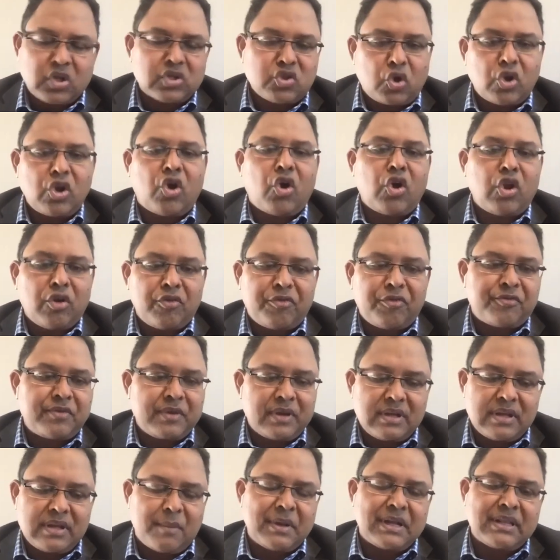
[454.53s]
because all all of
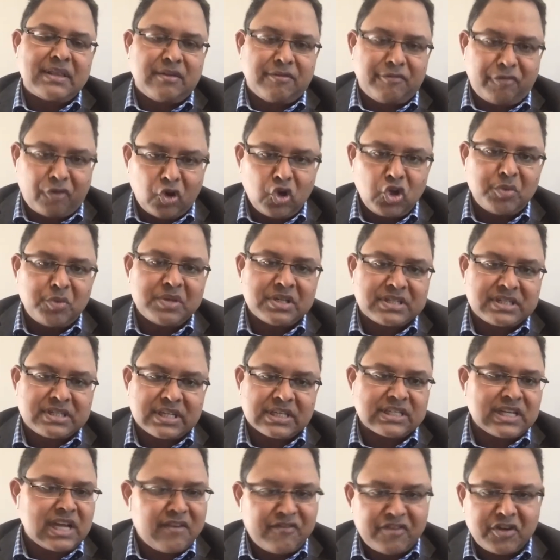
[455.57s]
I mean the volume
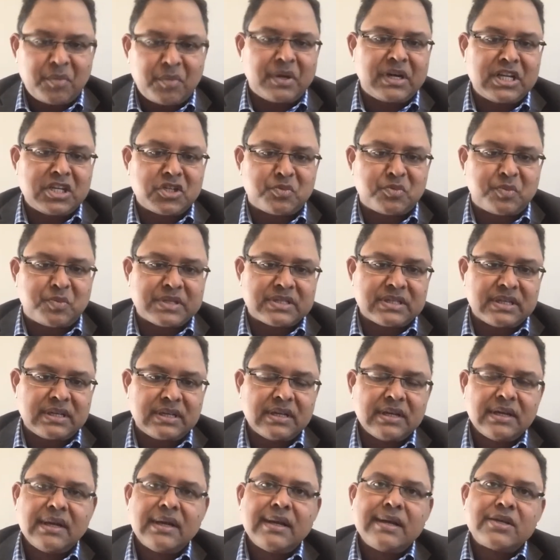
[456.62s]
is such everybody is
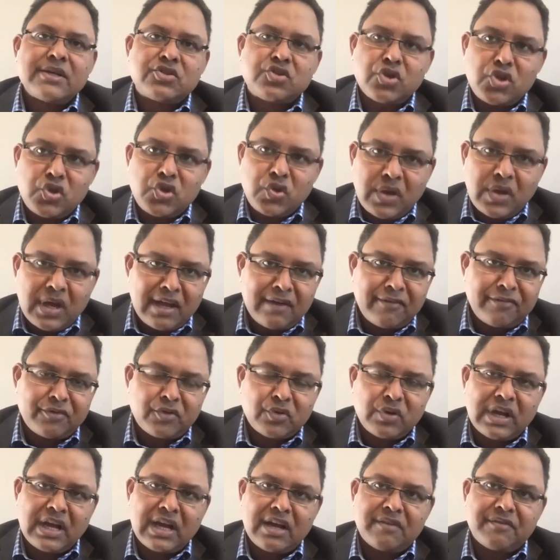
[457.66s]
busy. So you
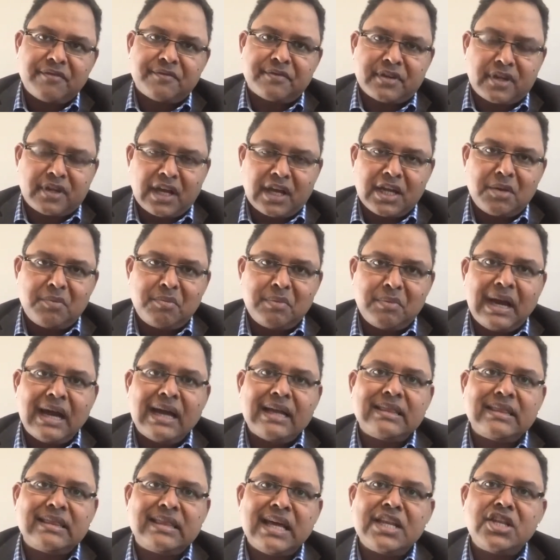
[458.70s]
have to have time,
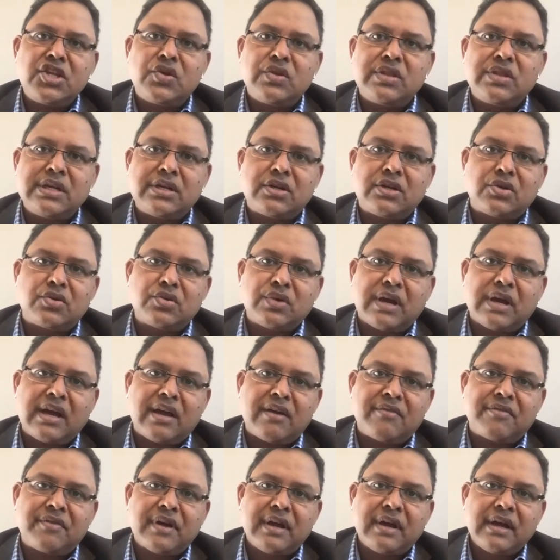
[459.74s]
and then you need to
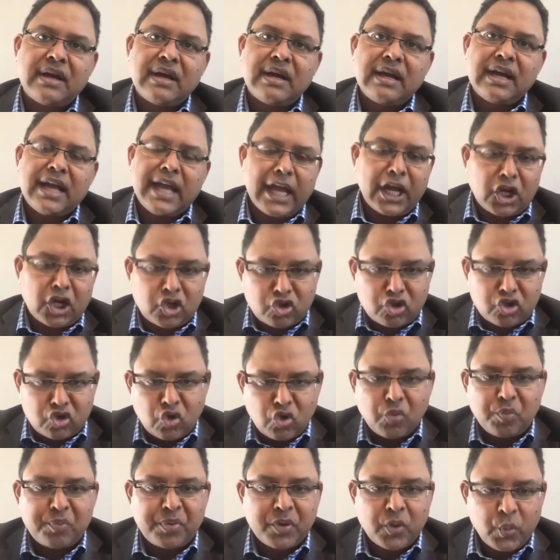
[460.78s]
have a
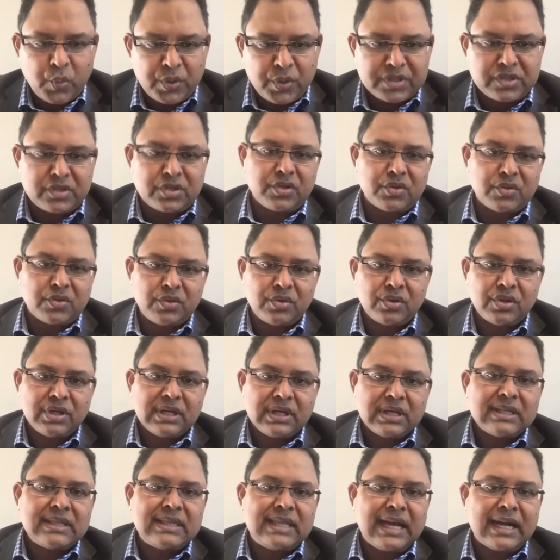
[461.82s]
group with you
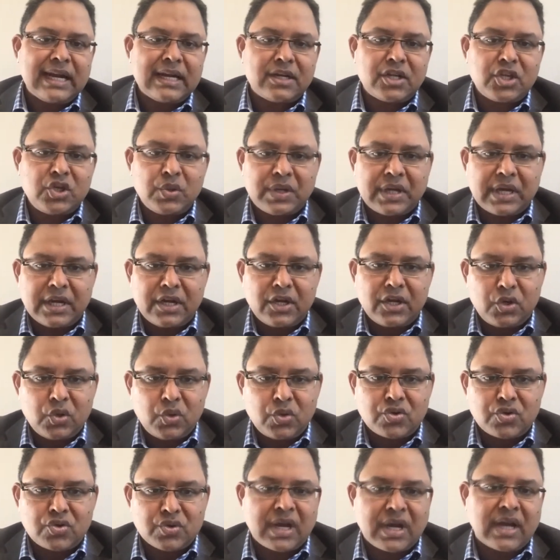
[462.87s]
that you
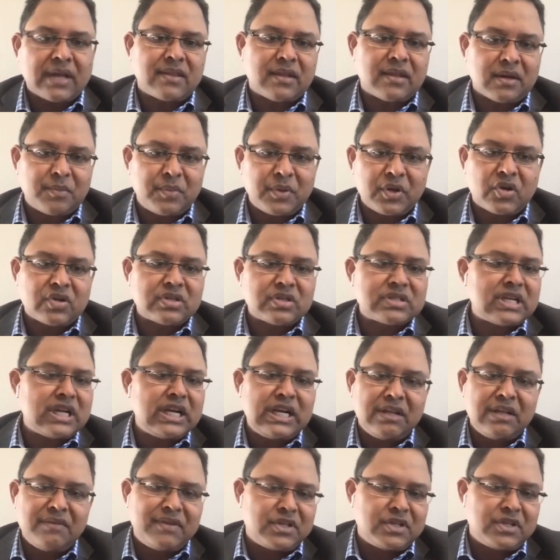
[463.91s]
can do together because
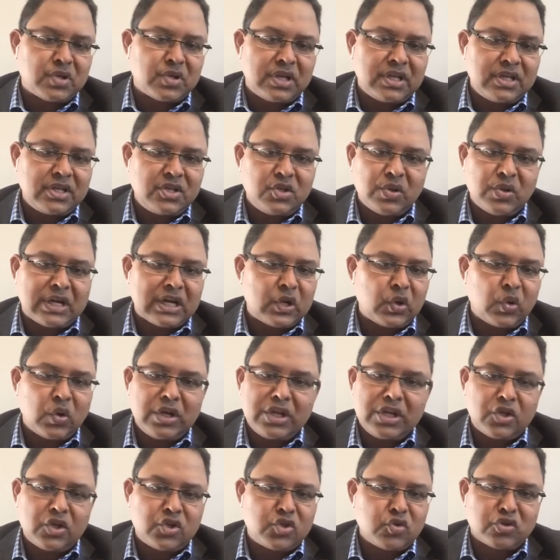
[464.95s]
individually you can
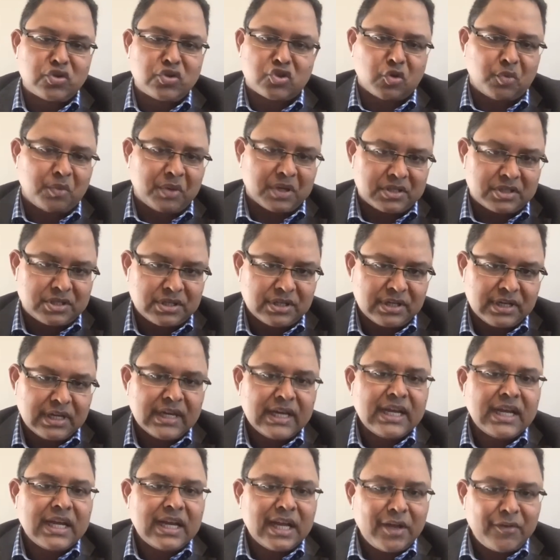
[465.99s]
only do so much